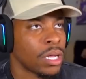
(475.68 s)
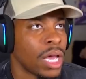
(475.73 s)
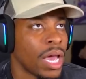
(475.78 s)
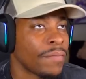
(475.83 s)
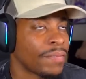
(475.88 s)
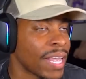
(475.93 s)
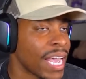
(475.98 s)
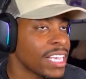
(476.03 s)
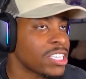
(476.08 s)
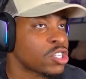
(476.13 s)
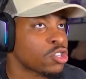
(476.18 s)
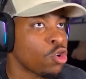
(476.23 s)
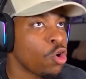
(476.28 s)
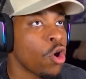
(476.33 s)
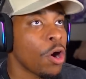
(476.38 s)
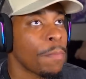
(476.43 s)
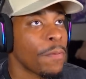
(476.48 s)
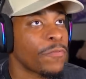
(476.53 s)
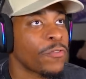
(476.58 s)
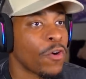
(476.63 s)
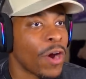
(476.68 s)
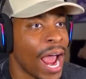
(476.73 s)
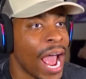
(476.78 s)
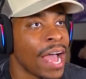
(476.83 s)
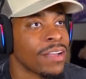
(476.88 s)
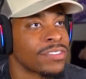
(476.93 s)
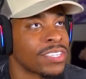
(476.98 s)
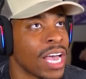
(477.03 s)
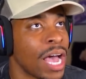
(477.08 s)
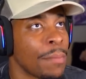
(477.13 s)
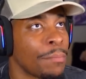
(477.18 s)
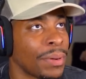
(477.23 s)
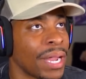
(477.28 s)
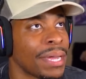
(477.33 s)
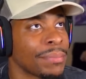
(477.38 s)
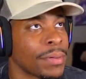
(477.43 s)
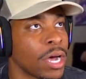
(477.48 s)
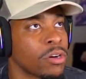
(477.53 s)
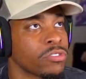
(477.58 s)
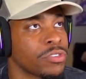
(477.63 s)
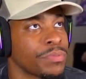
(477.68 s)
If they score before halftime, blame coach,